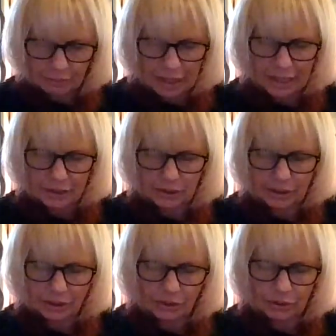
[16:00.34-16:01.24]
matters
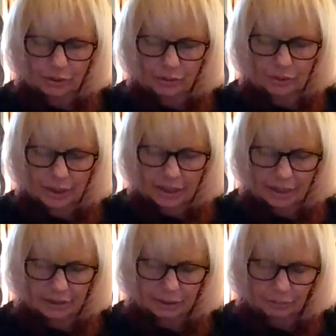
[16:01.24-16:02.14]
into your own
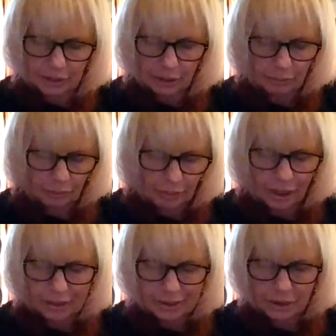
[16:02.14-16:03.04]
hands and become the
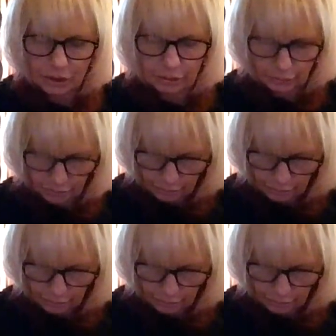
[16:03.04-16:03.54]
boss of you.